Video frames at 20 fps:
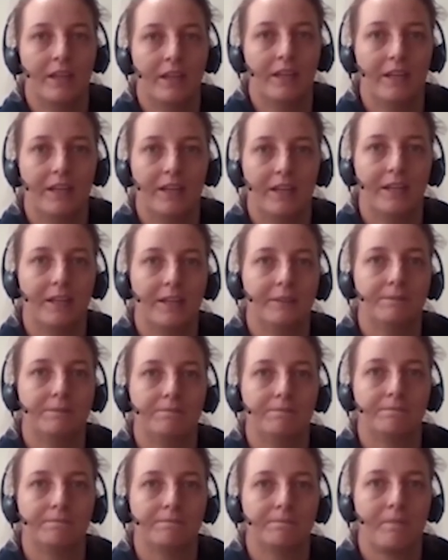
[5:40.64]

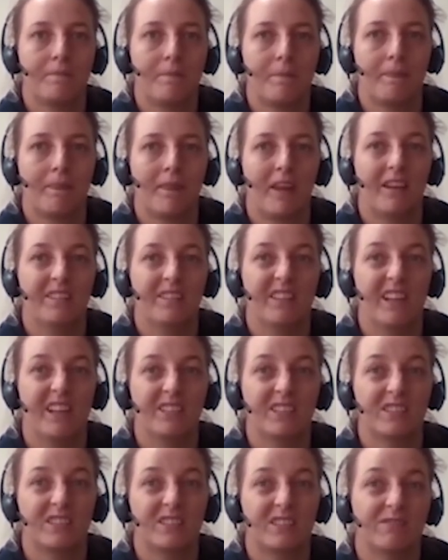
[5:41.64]
Um, and that
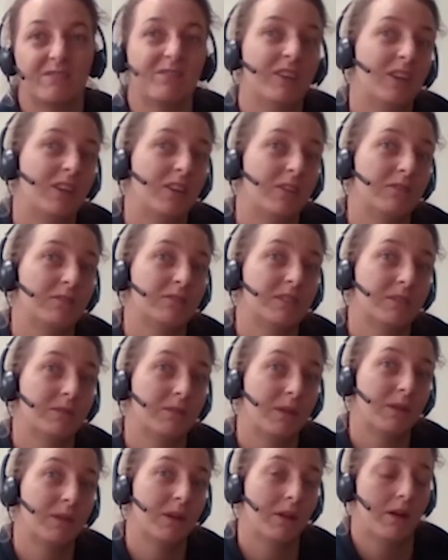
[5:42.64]
just involves
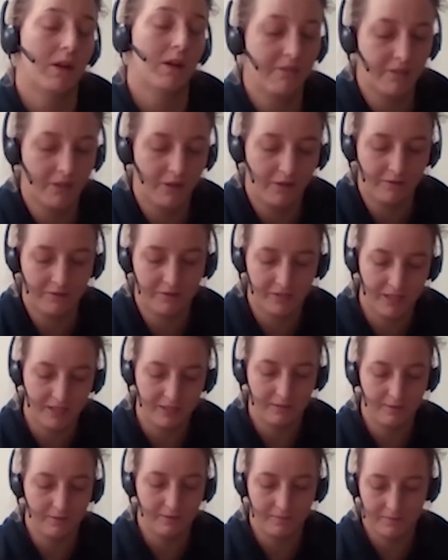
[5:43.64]
you know over the off
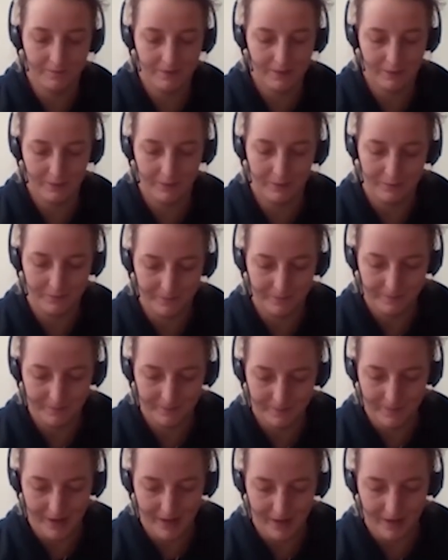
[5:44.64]
season. Well,
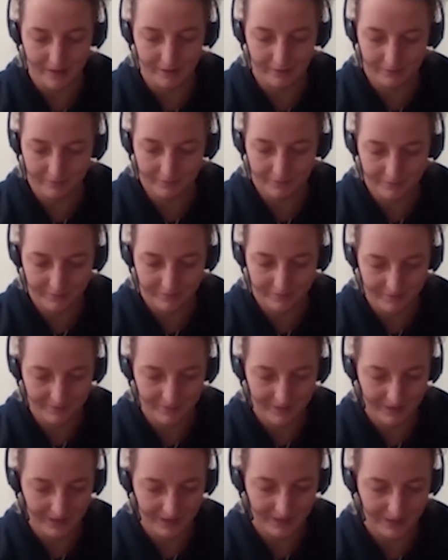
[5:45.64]
our
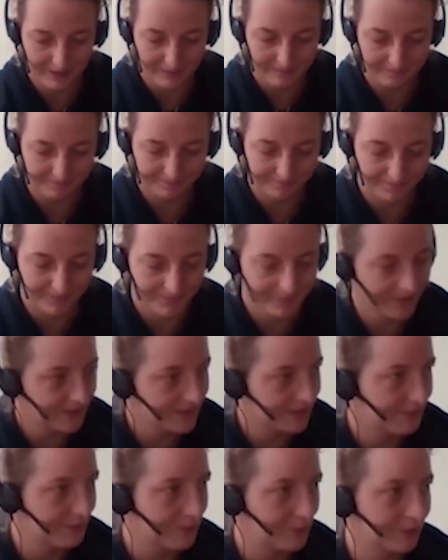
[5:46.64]
um,
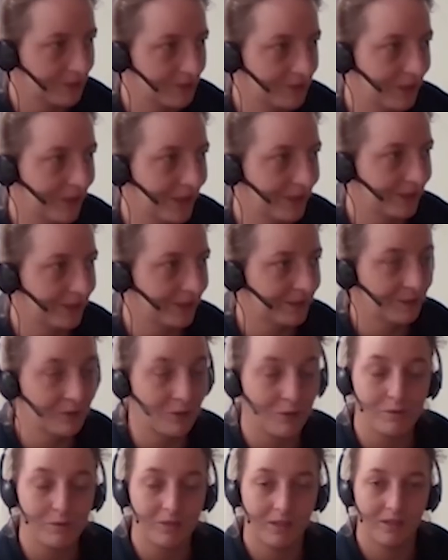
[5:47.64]
sports site
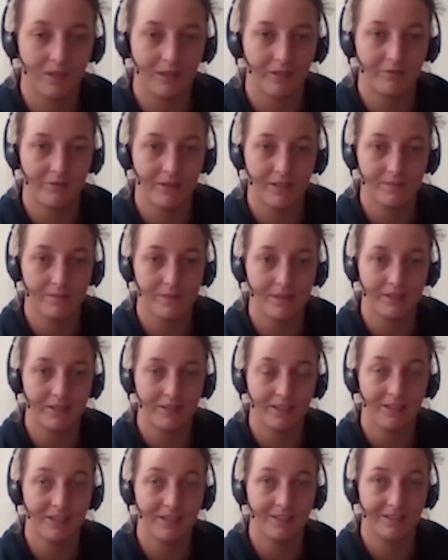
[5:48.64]
calls it the investment
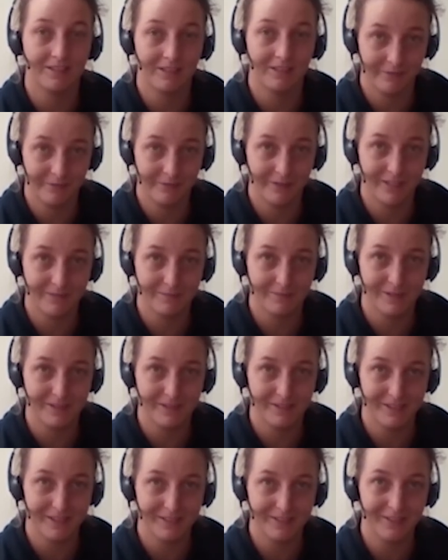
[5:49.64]
se- investment
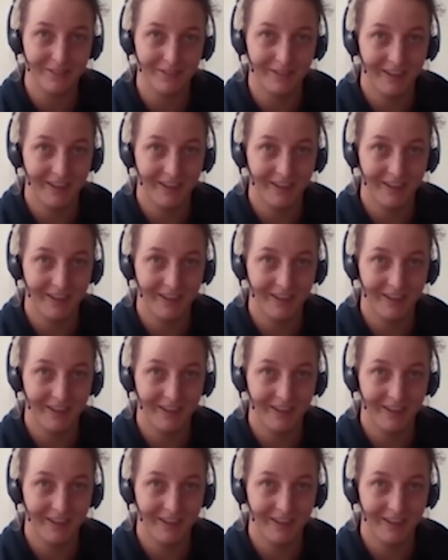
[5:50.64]
season.